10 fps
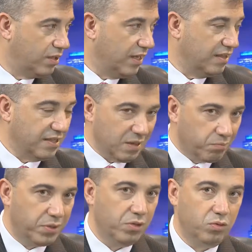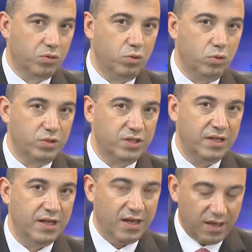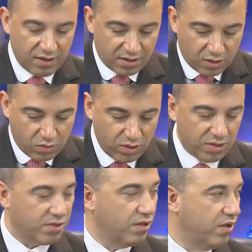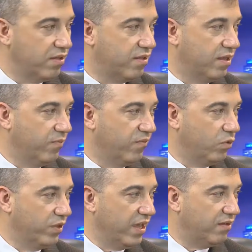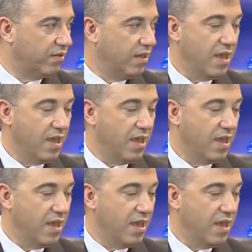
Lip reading: The appeal court has criticised him for that